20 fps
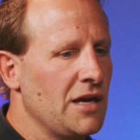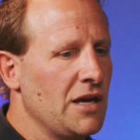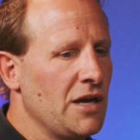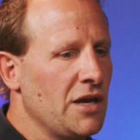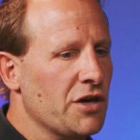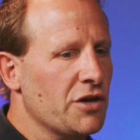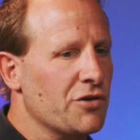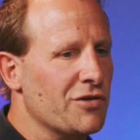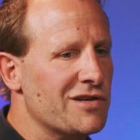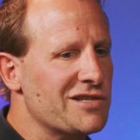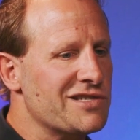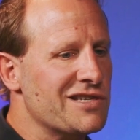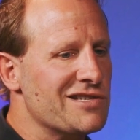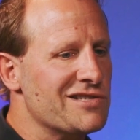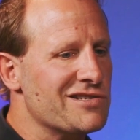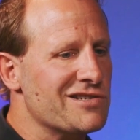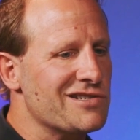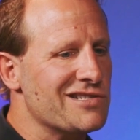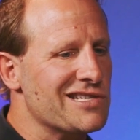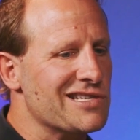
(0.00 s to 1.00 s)

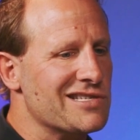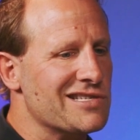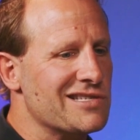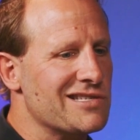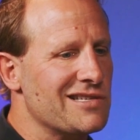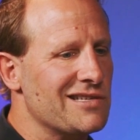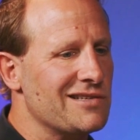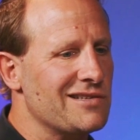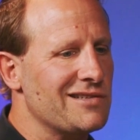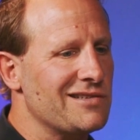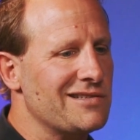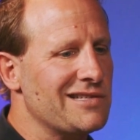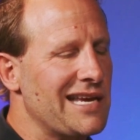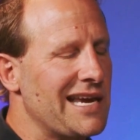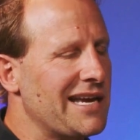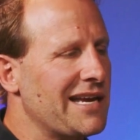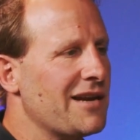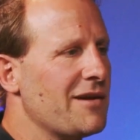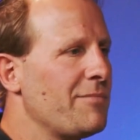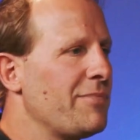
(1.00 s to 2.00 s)
Christians are just taking a